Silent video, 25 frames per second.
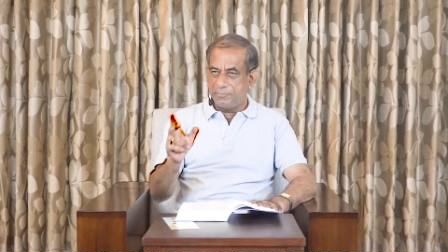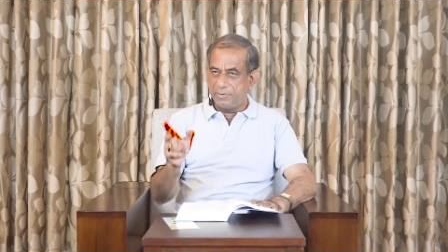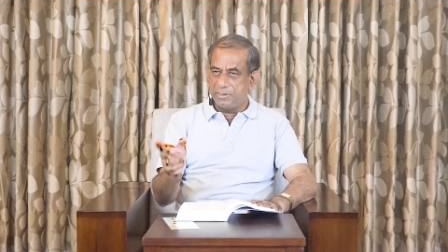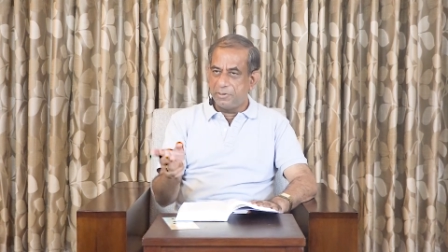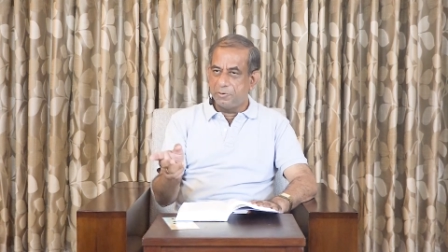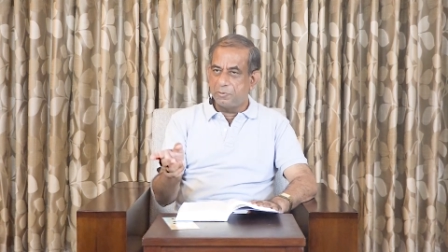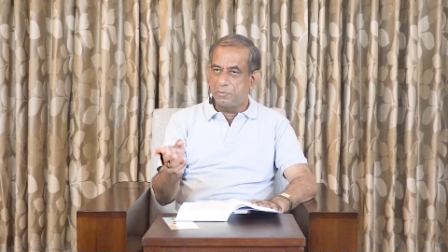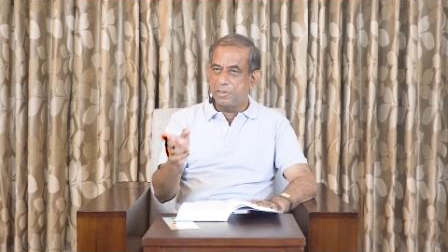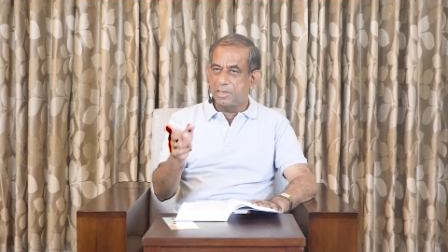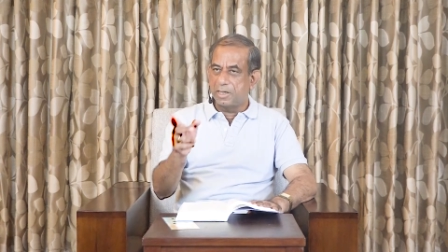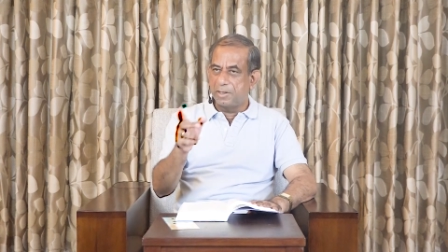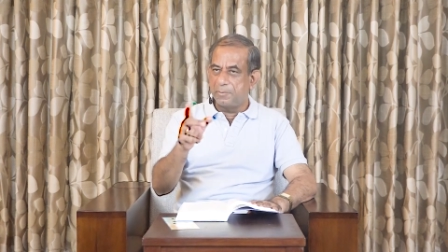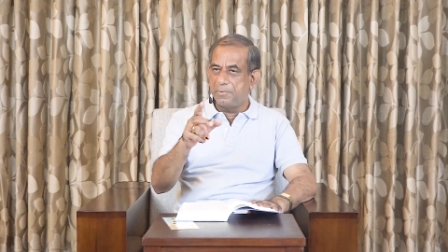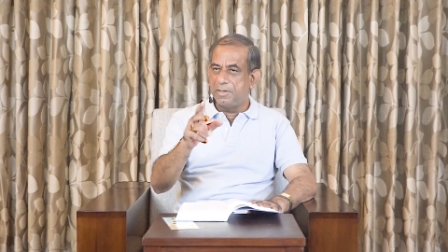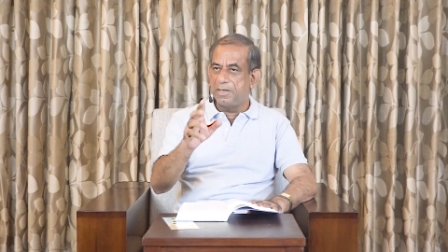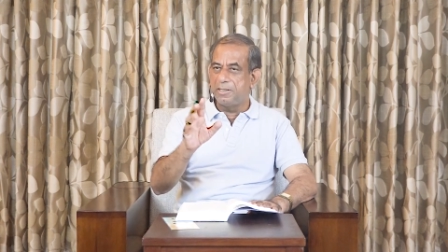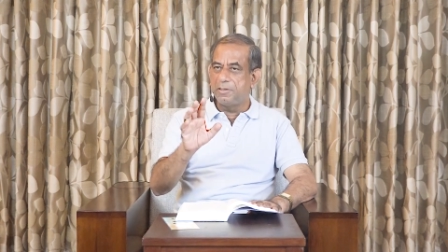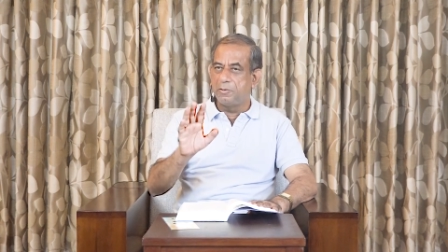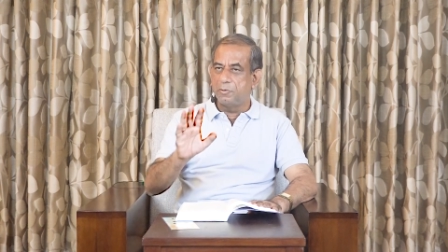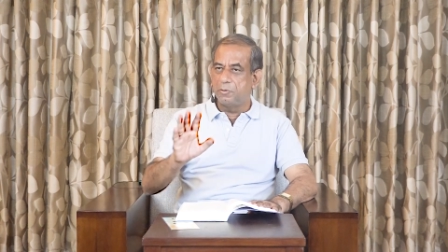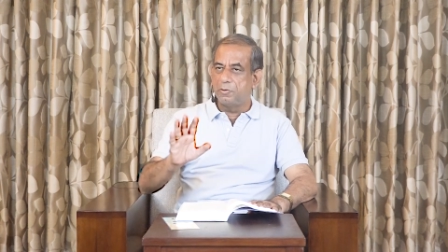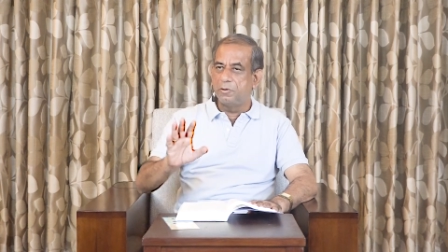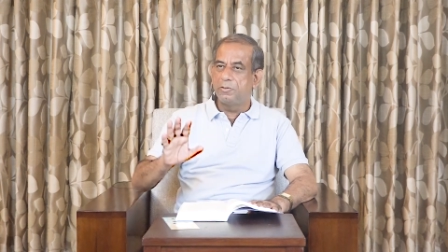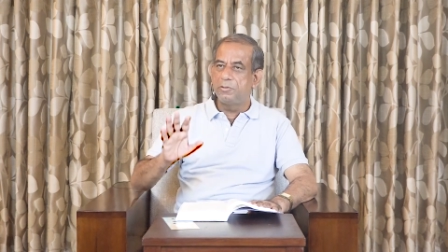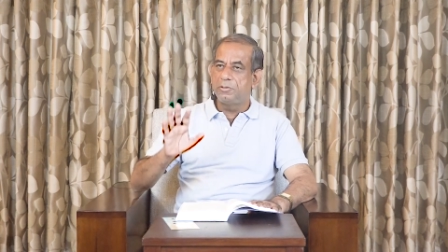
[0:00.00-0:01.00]
when you come
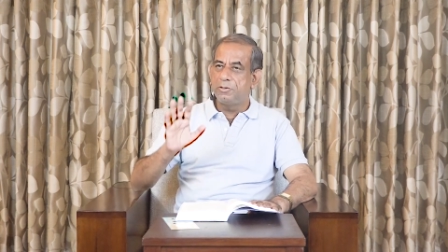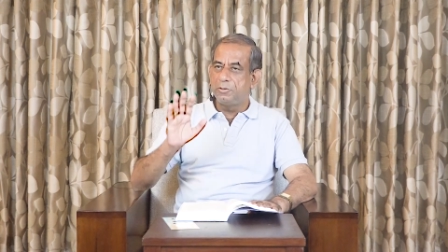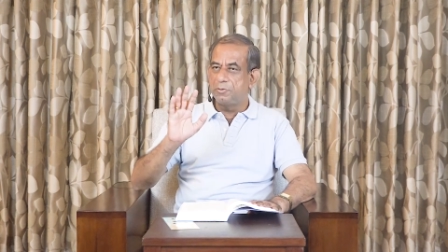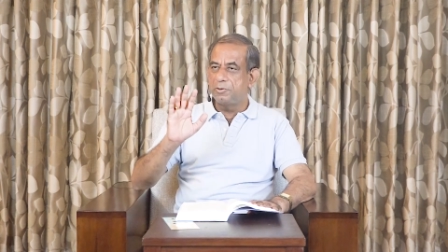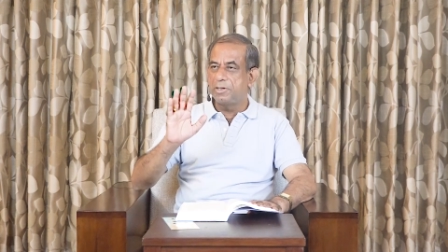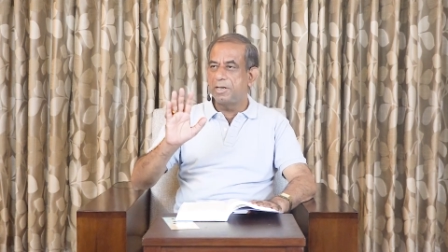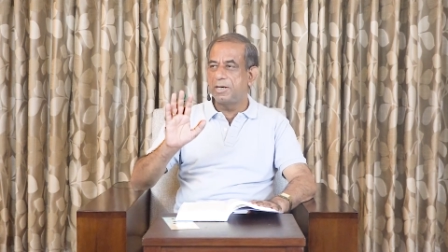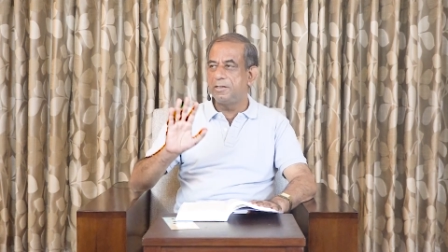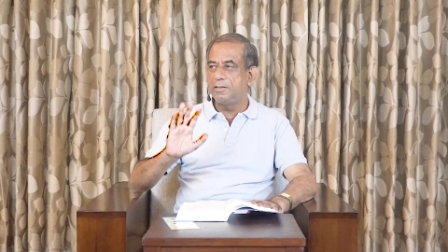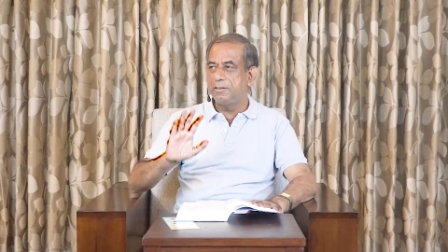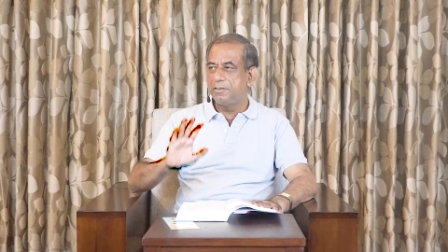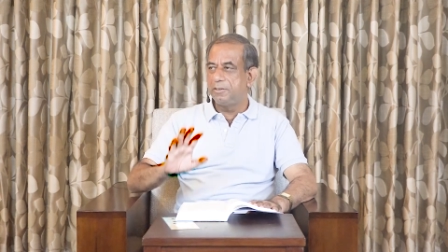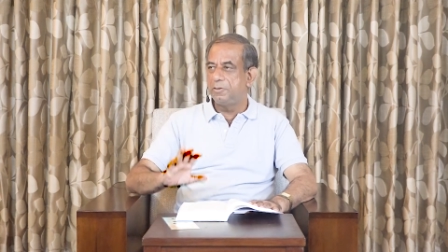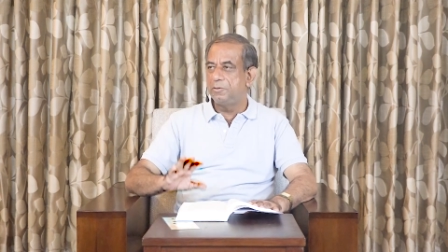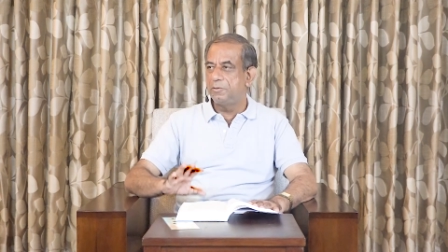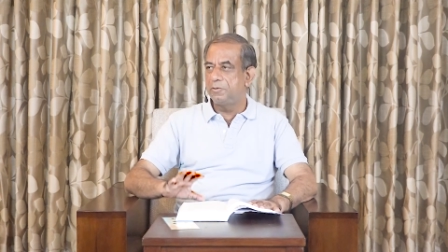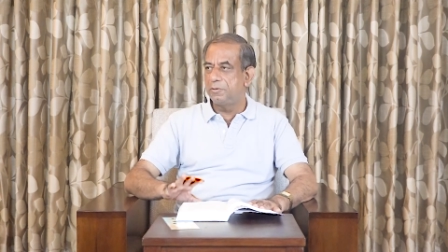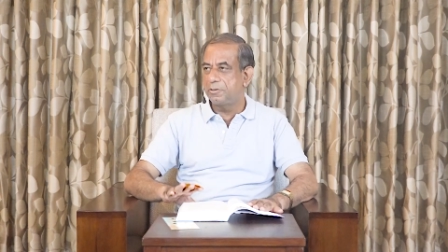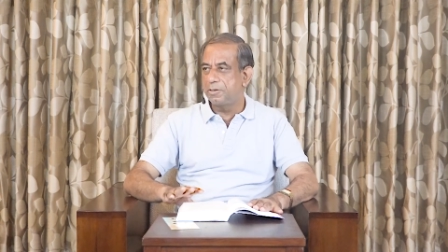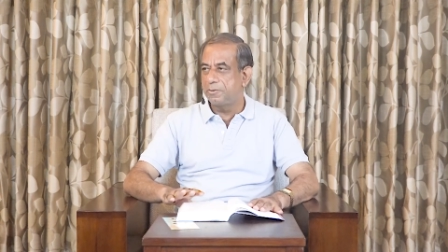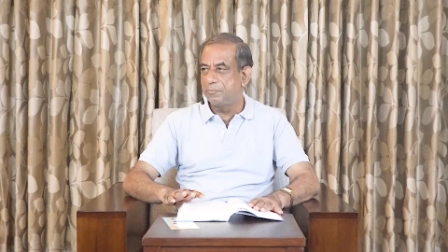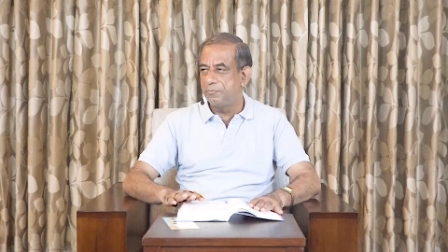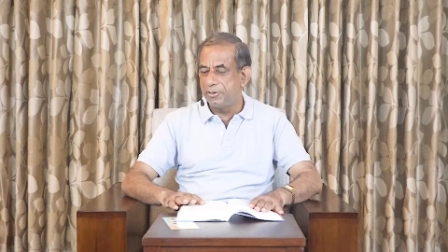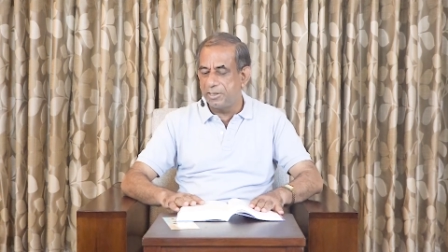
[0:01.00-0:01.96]
and go, you can, you know,